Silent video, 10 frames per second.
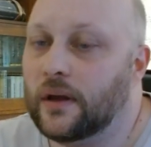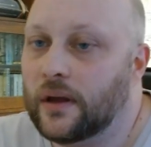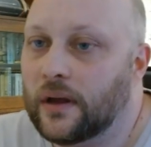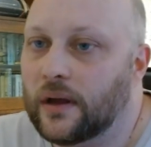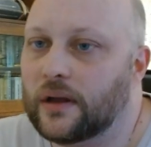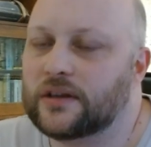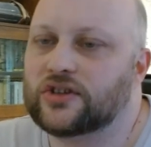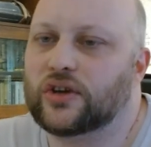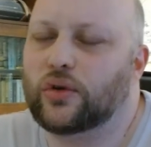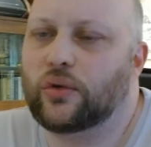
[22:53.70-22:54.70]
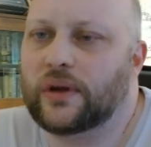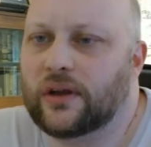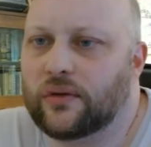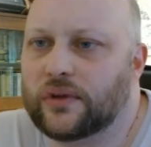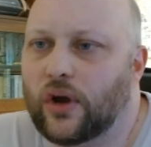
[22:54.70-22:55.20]
The securing
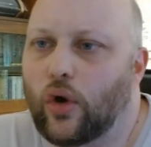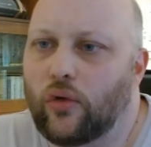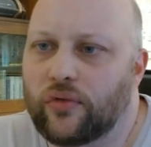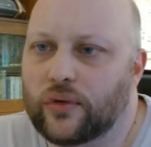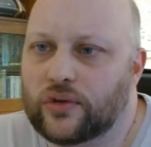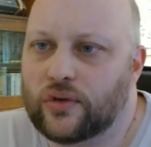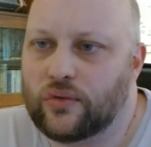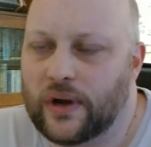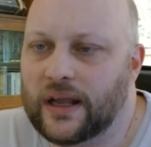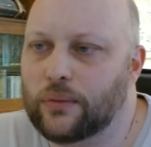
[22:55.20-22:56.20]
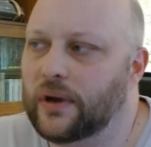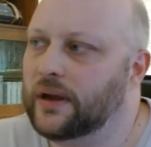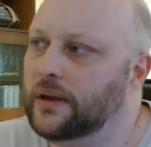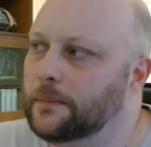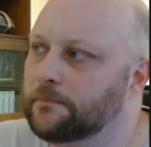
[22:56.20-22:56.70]
of the Ofot
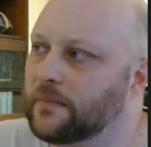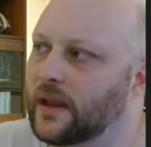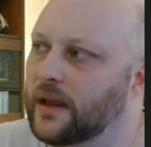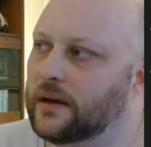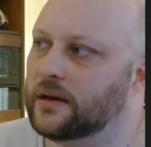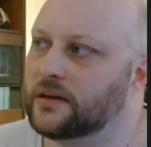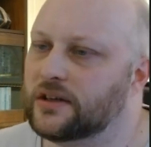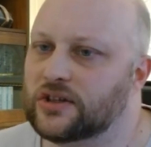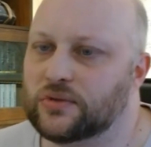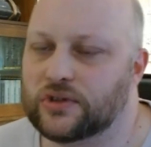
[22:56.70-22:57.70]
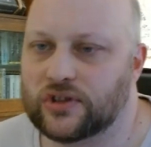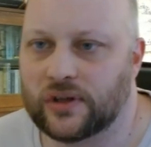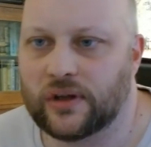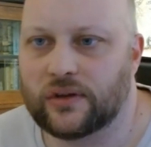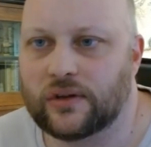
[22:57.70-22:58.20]
railway, this was
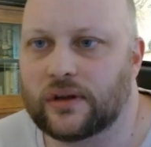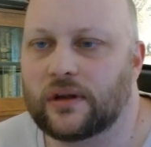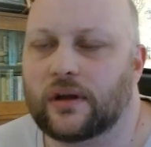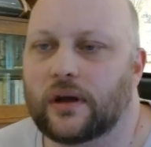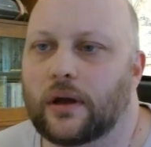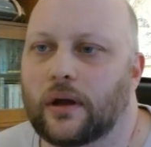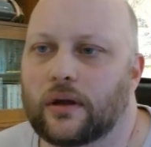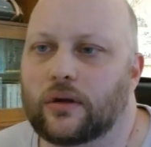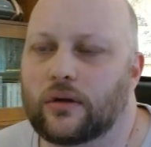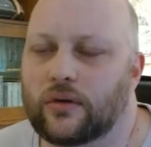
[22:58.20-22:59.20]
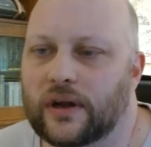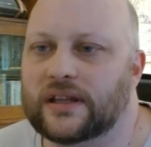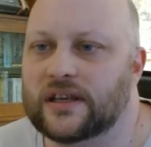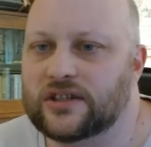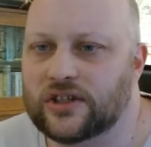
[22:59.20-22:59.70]
another great
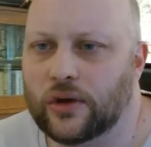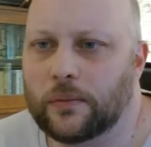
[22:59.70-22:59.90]
issue.